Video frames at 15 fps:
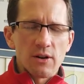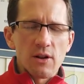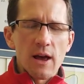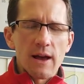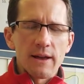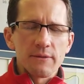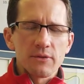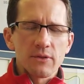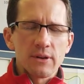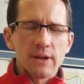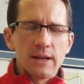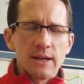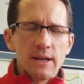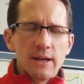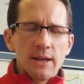lives
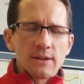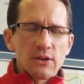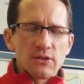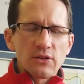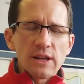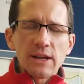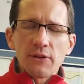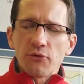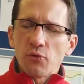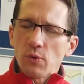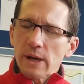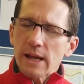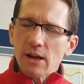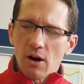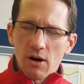to see if
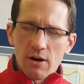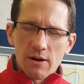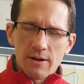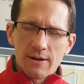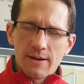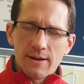we are